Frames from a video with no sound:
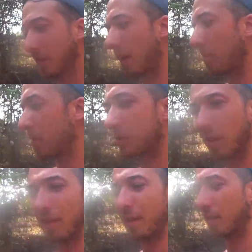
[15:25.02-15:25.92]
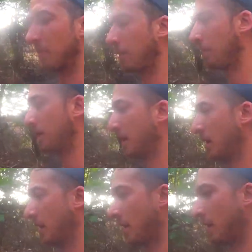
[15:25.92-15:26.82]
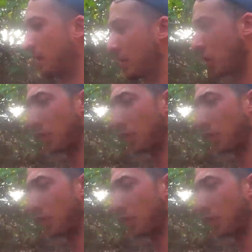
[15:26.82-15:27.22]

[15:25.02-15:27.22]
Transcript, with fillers: numbers nothing so